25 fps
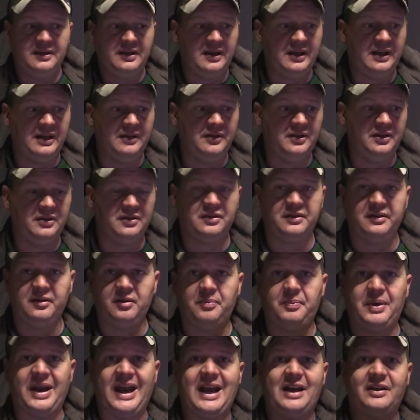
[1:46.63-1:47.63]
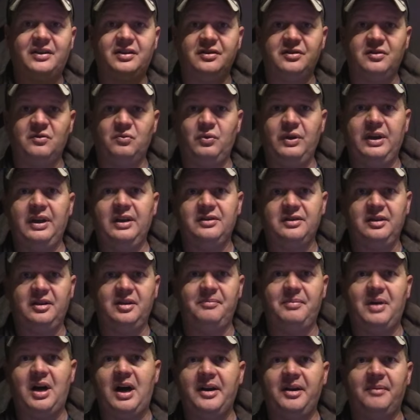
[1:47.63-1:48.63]
And there's little patches of weeds on the
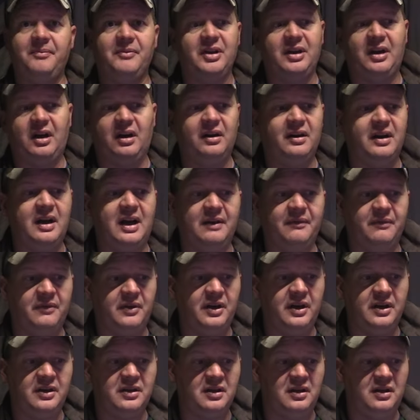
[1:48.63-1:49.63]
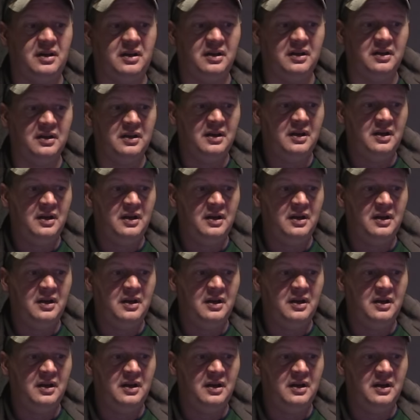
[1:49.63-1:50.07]
bottom that are not very tall.